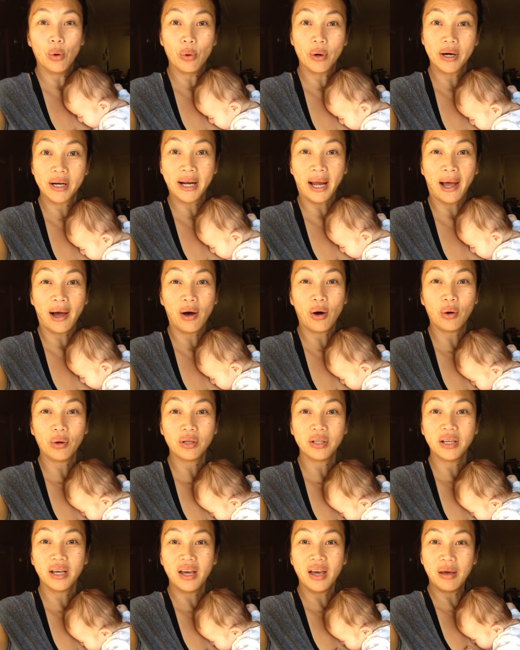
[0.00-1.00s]

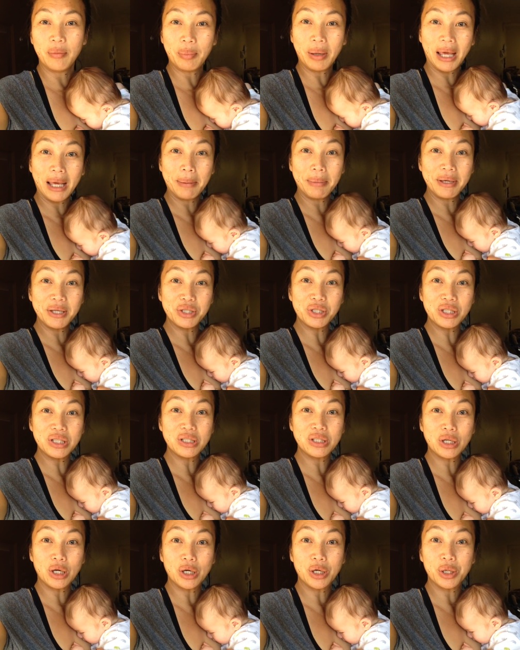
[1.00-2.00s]
workout. Baby
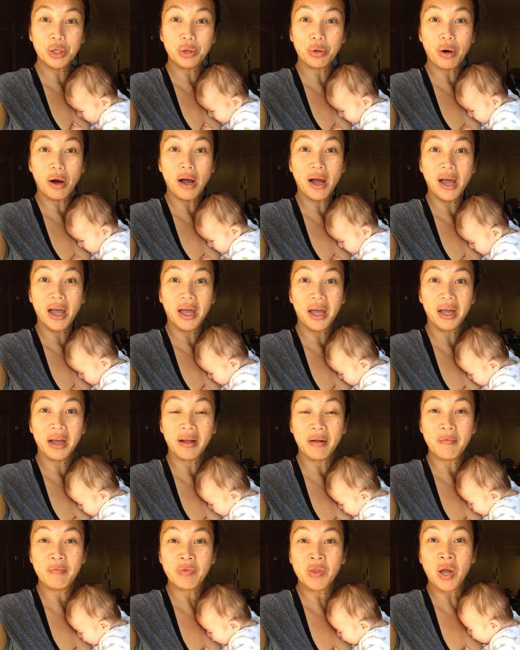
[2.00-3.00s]
just started
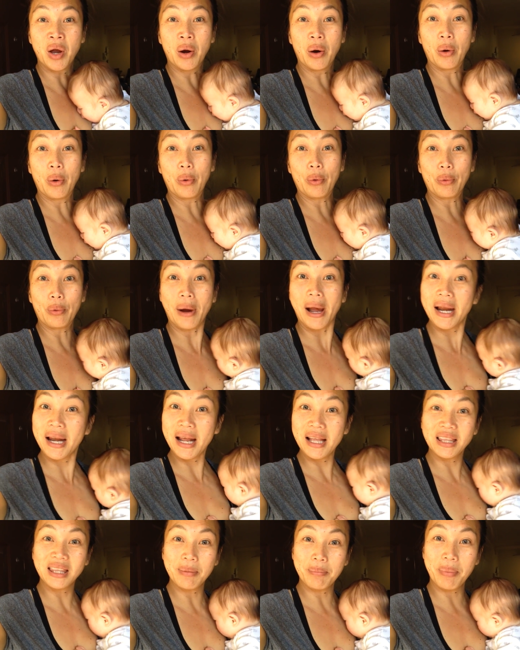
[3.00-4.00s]
crying
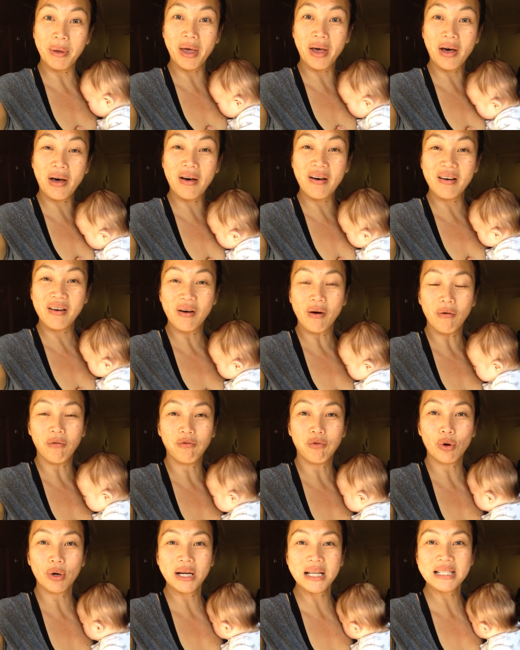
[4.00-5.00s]
right at the bell.
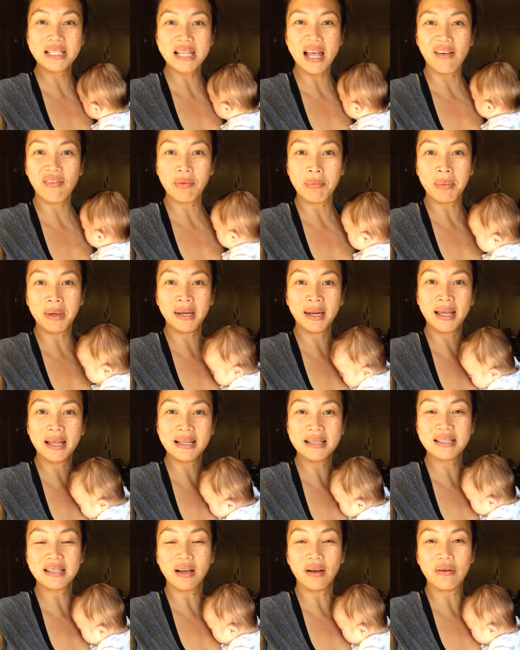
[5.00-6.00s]
47
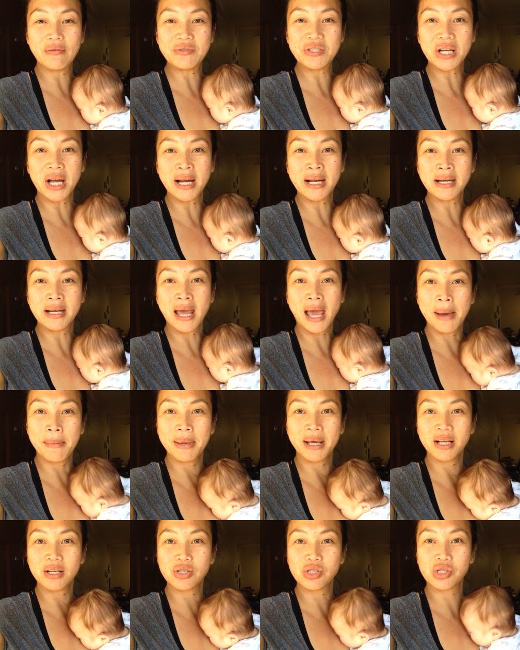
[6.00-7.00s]
minutes of
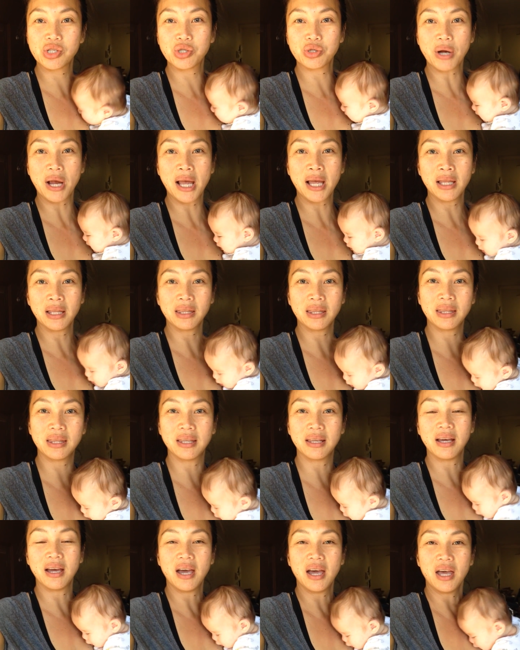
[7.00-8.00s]
dynamic
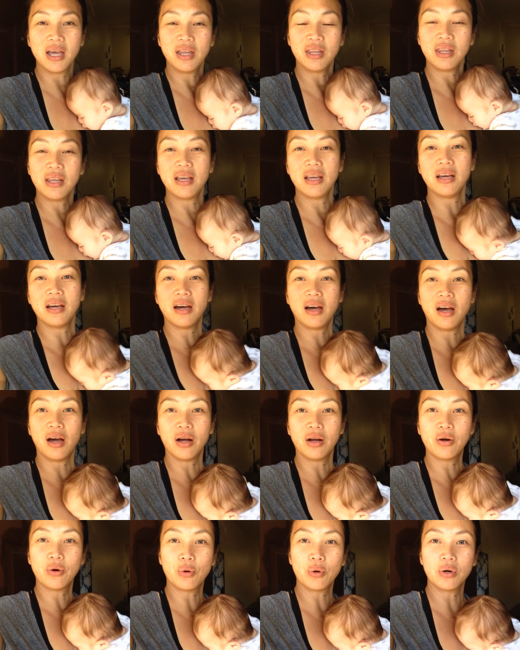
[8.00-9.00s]
strength. The
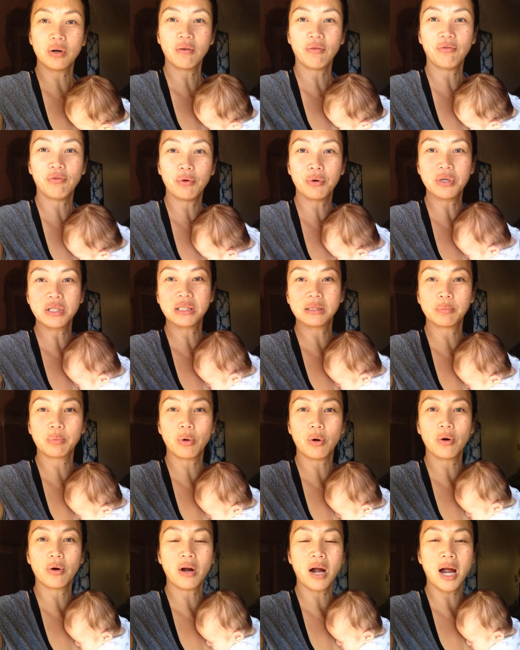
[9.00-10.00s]
uh, Core De Force
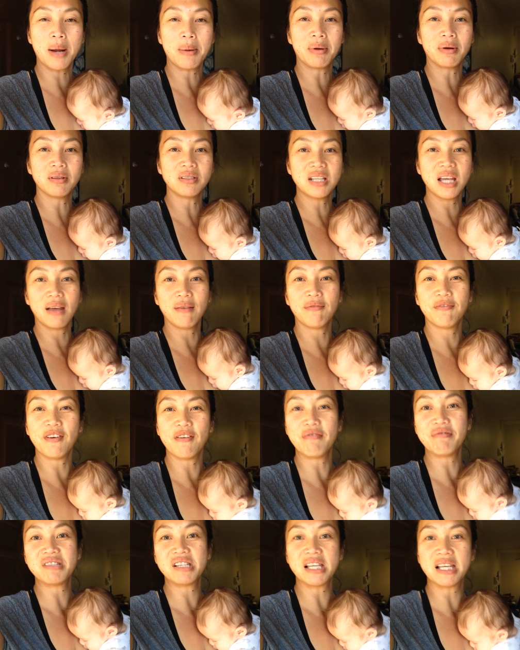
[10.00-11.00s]
program on day
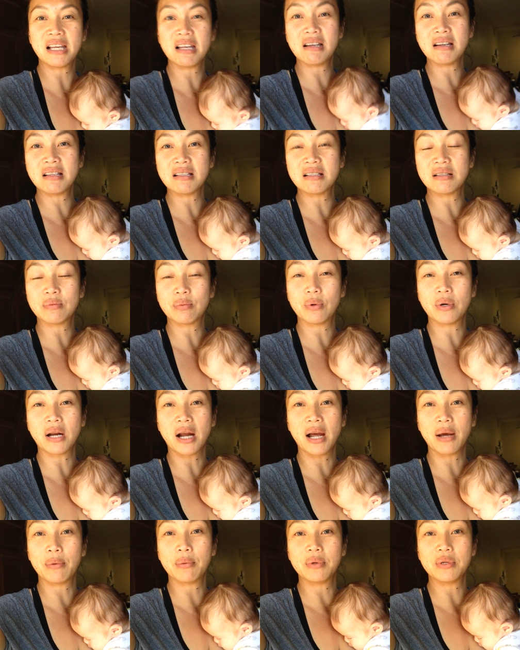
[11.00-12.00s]
15 is what
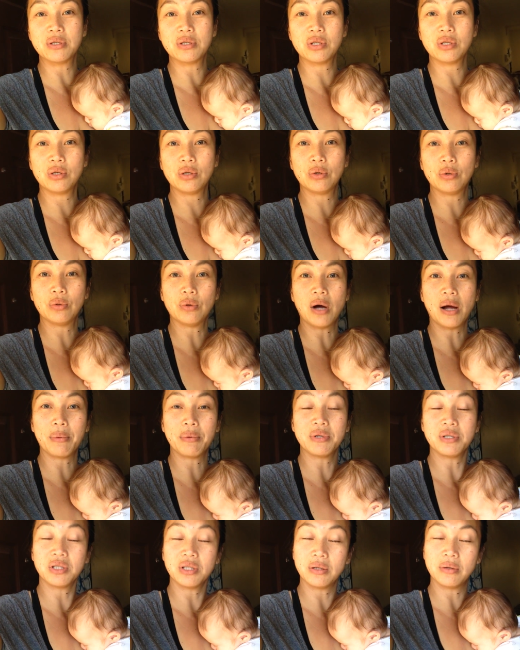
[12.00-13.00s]
I would do. I
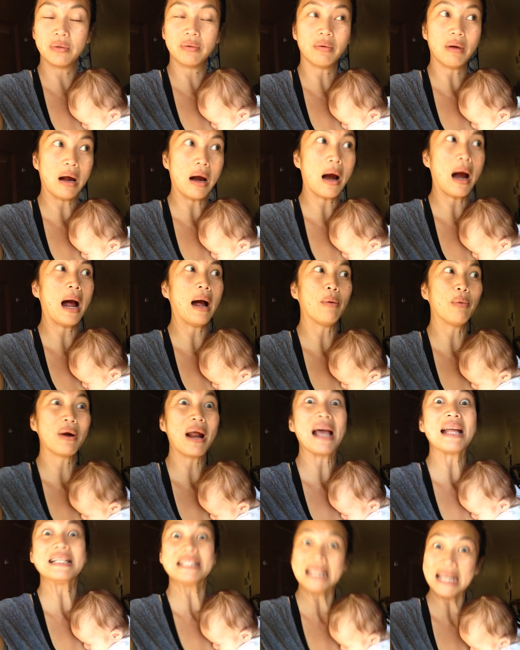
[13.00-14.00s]
would do uh,
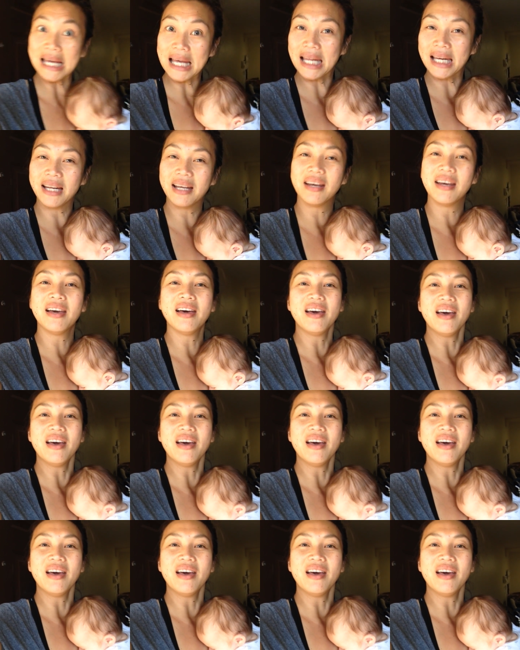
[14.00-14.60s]
what I did